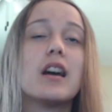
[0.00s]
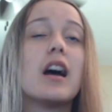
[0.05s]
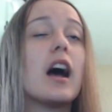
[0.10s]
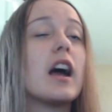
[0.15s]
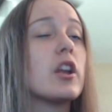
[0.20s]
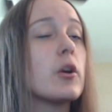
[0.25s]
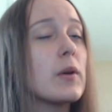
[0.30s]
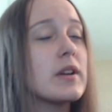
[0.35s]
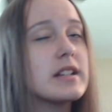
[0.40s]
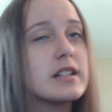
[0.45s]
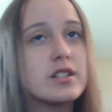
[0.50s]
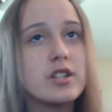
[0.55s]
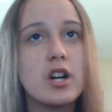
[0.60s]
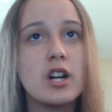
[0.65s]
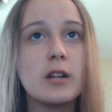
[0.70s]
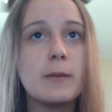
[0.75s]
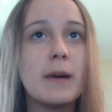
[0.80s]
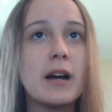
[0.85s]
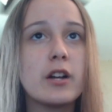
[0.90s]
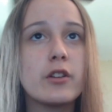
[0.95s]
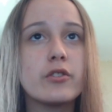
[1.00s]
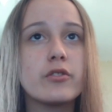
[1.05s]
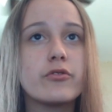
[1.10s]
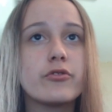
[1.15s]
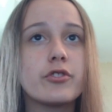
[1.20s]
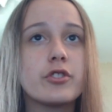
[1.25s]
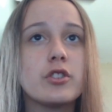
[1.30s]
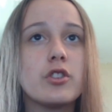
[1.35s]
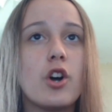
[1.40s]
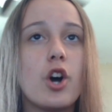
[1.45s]
I know I didn't talk about it
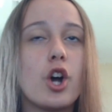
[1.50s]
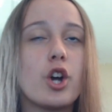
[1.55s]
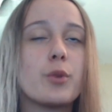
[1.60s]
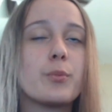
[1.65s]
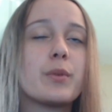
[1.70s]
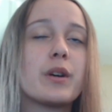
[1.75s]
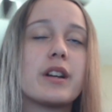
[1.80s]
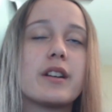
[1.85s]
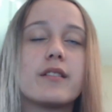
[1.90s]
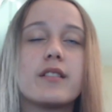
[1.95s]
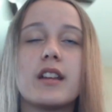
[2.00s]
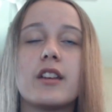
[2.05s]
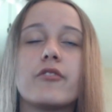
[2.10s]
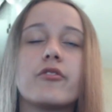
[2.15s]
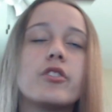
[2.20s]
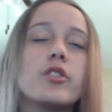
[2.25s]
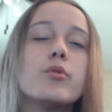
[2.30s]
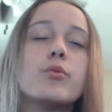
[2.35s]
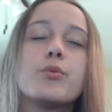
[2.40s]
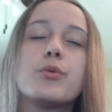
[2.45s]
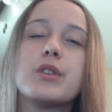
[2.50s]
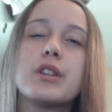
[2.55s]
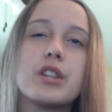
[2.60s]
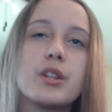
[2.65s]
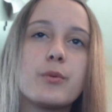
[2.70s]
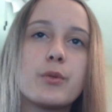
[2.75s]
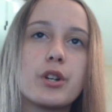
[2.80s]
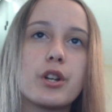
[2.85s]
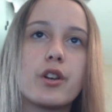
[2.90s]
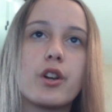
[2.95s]
for long, but if you really
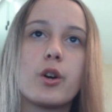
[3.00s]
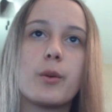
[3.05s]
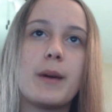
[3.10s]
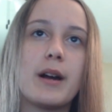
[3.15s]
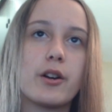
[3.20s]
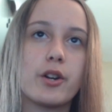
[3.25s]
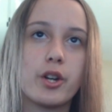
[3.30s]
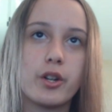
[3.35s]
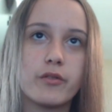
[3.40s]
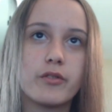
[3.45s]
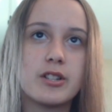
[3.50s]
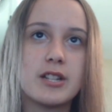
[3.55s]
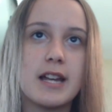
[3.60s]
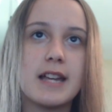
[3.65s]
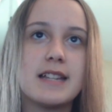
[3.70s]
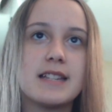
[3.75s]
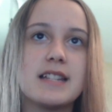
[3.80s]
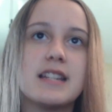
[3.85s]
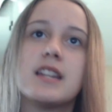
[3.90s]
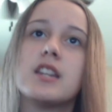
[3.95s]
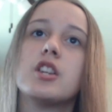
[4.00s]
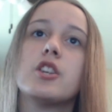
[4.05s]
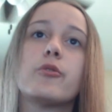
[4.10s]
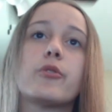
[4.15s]
want to know about COVID-19,